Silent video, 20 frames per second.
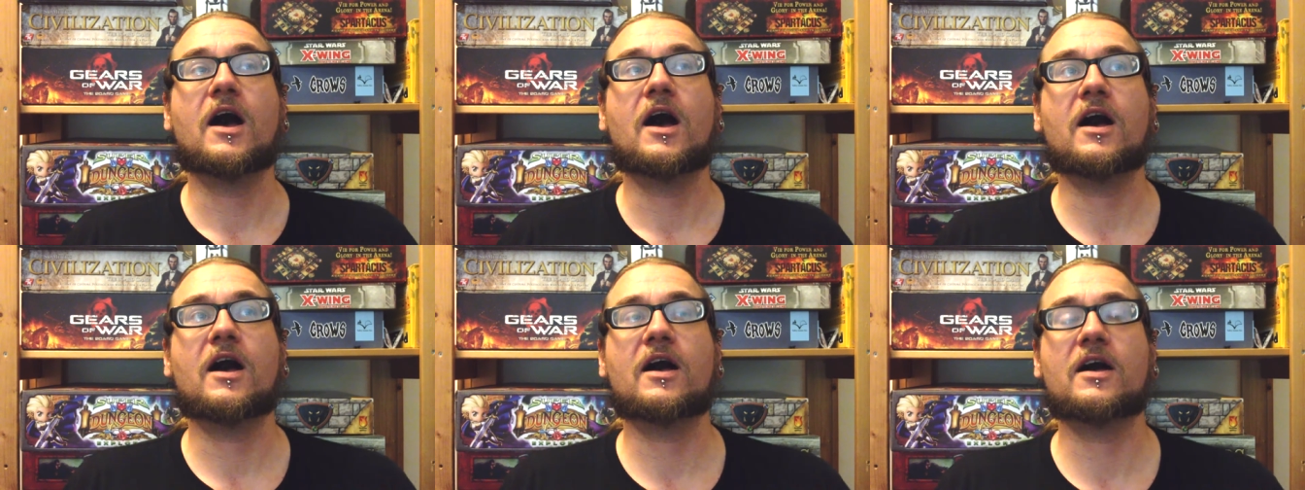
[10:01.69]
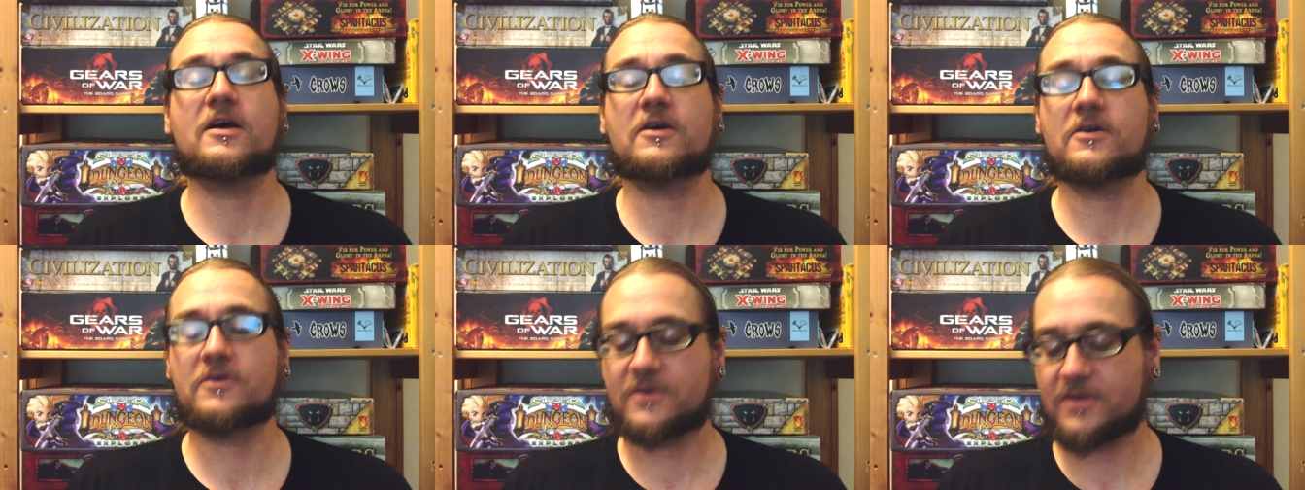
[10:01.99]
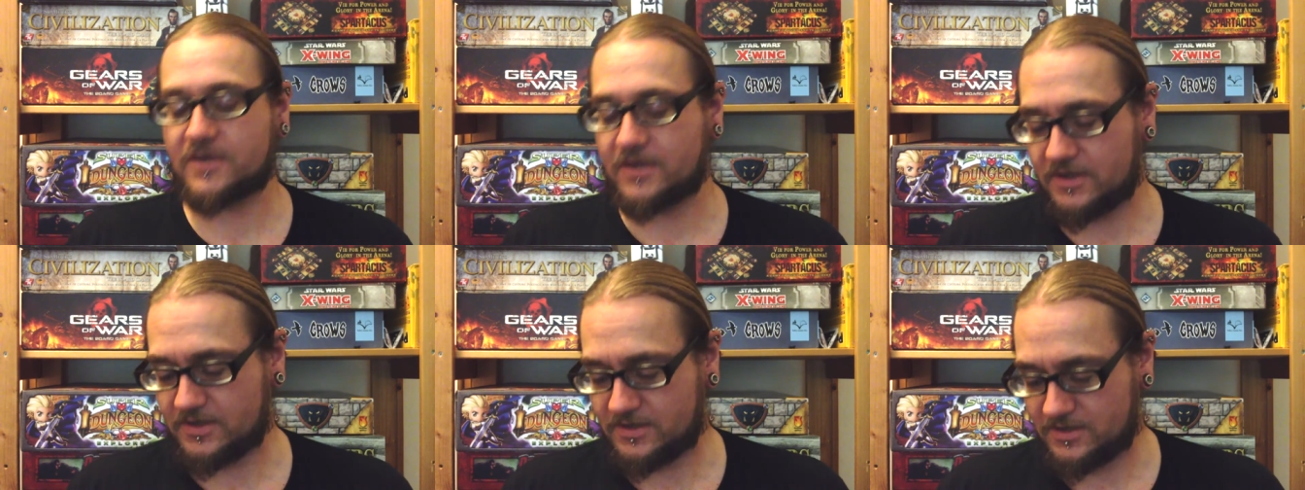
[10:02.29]

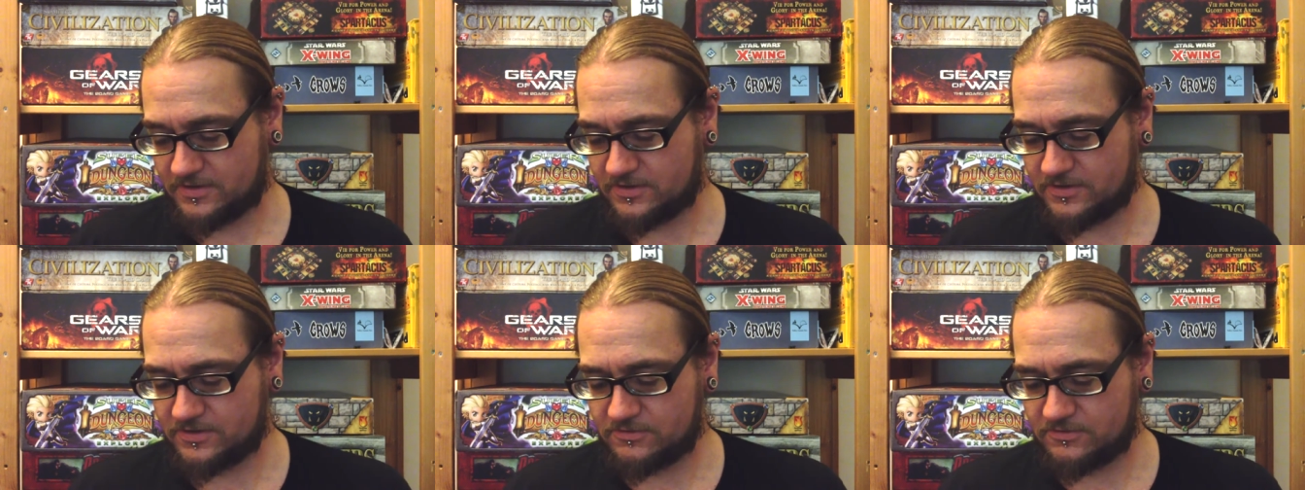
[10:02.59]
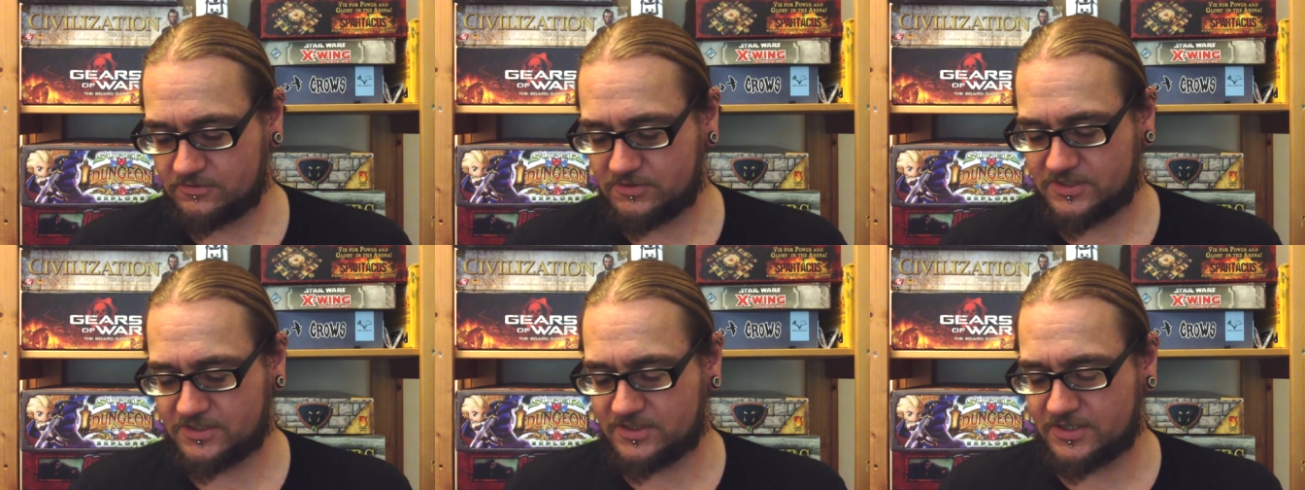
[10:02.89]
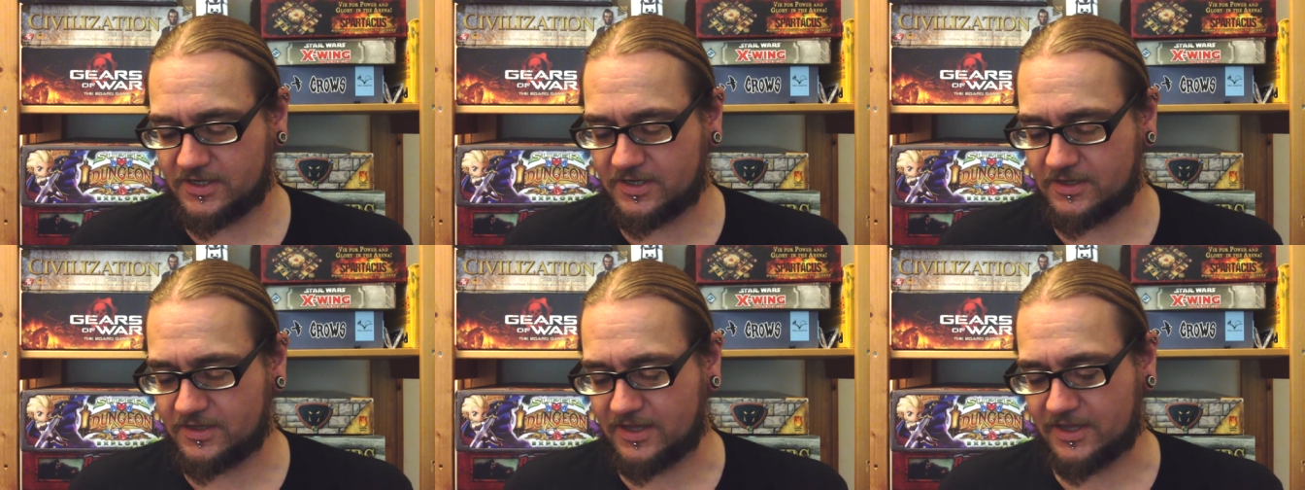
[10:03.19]
Okay, you
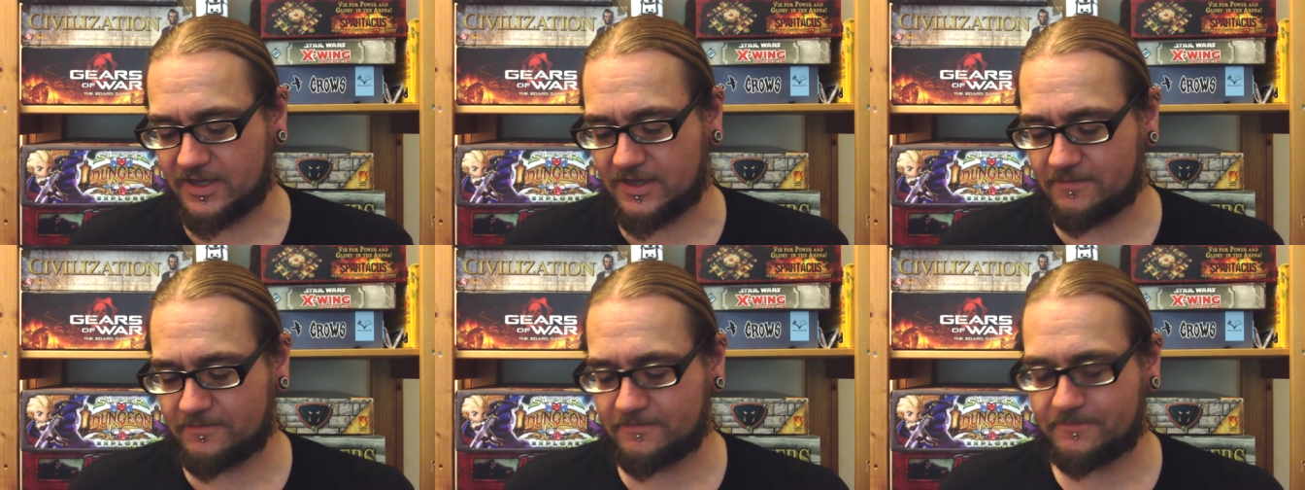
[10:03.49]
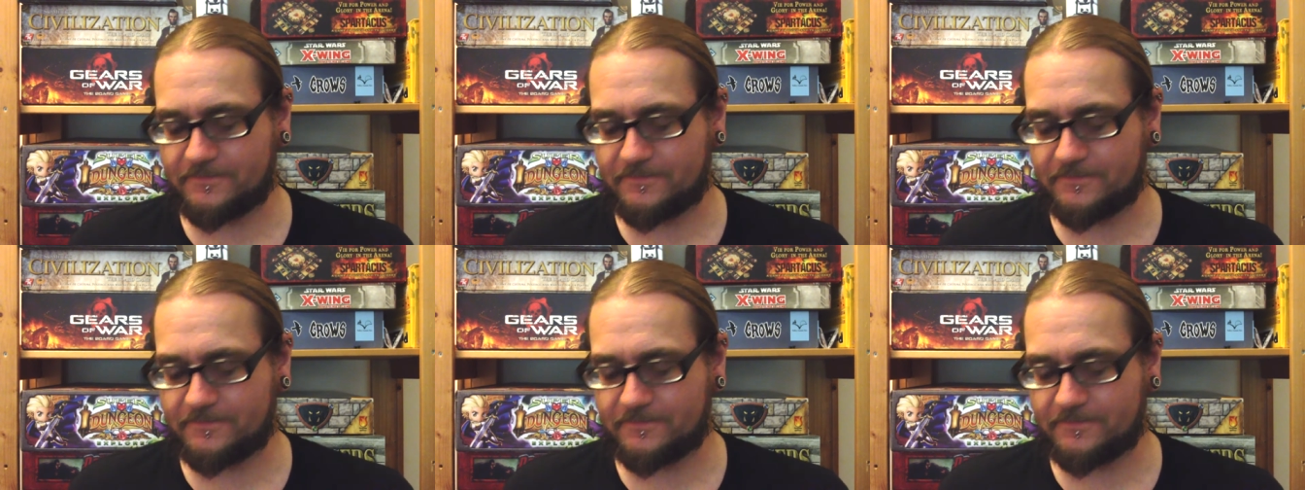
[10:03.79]
stay there.